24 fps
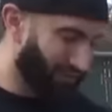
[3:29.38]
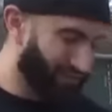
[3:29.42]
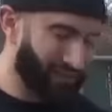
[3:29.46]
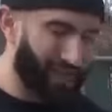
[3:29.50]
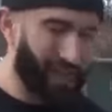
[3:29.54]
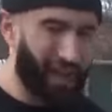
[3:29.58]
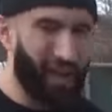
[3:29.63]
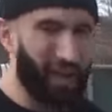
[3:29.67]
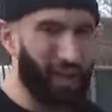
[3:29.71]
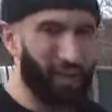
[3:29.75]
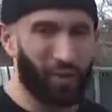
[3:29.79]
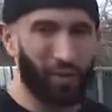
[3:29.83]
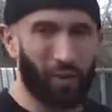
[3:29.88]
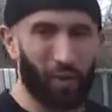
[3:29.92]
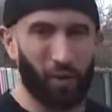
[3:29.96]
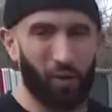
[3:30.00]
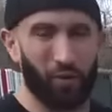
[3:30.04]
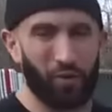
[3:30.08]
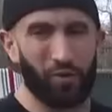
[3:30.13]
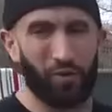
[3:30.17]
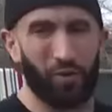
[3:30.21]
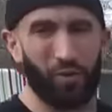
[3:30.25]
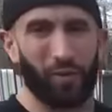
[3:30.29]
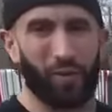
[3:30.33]
I
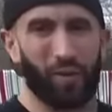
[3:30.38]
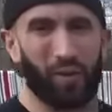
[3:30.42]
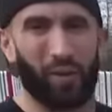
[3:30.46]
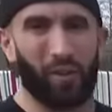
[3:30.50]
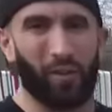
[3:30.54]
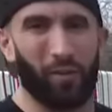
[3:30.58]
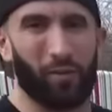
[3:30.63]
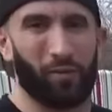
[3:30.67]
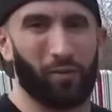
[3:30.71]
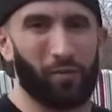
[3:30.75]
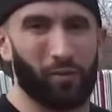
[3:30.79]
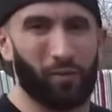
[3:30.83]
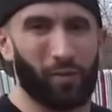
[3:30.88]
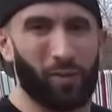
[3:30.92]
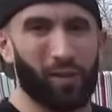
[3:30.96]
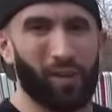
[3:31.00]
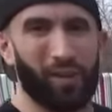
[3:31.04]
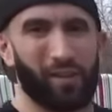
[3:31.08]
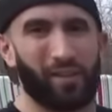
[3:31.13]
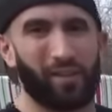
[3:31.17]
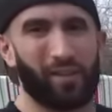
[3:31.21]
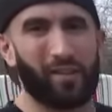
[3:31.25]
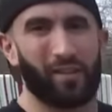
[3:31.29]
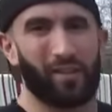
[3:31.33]
encourage you to
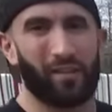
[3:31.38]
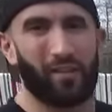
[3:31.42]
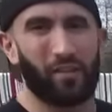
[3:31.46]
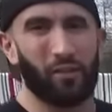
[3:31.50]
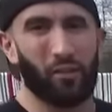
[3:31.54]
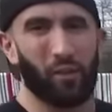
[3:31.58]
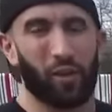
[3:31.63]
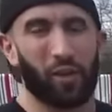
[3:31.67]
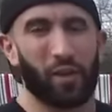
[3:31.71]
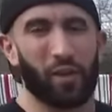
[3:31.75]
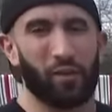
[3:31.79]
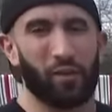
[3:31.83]
really look